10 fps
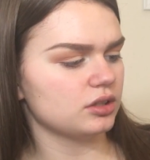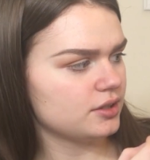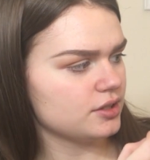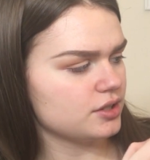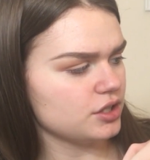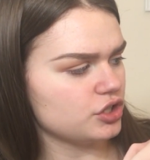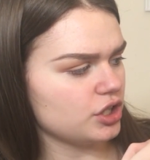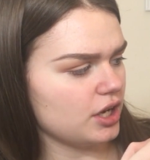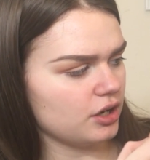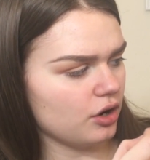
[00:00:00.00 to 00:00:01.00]
This is the
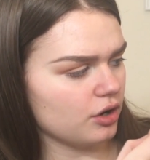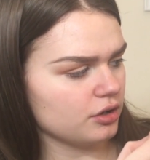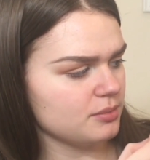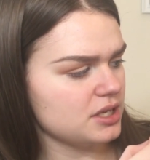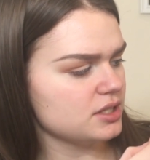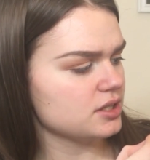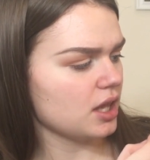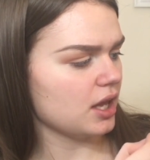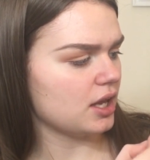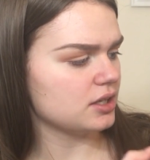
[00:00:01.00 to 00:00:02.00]
shade Artemis,
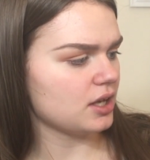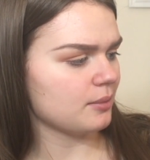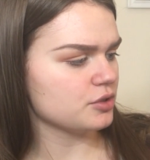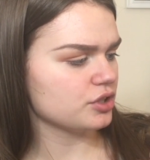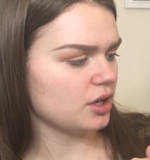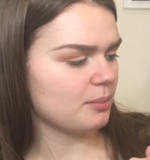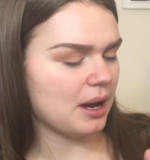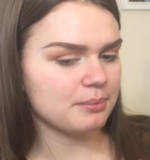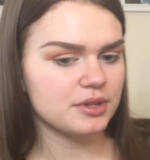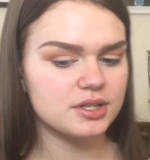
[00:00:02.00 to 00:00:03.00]
and I'm just going to
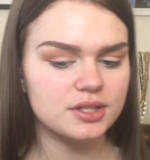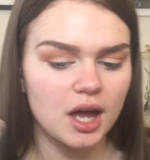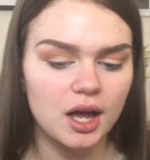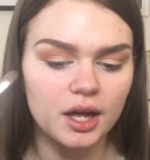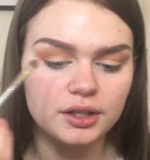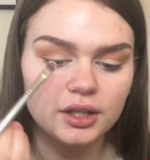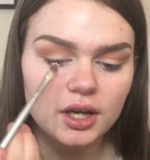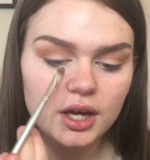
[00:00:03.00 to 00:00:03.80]
pop this on